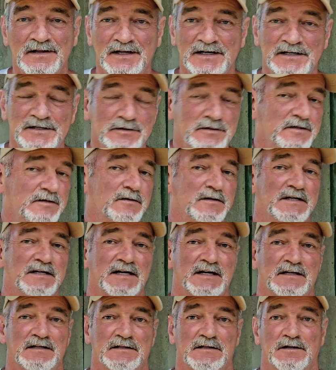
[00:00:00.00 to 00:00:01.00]
Like you can
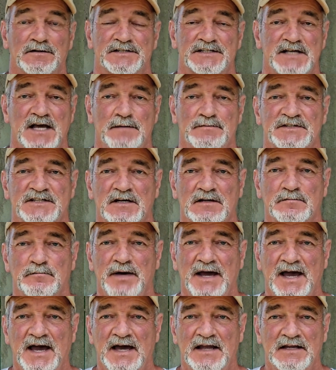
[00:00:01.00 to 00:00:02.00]
get a little Samsung
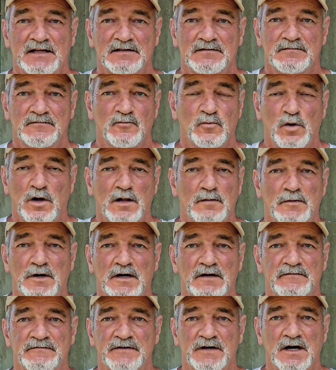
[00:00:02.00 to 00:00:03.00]
pad at
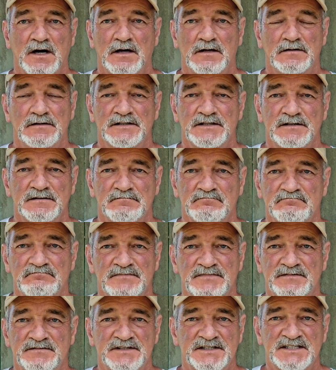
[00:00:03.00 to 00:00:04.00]
Walmart for
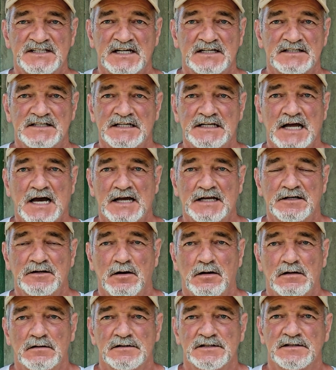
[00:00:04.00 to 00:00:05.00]

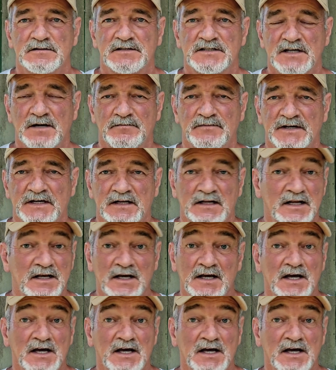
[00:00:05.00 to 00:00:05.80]
$169 or something,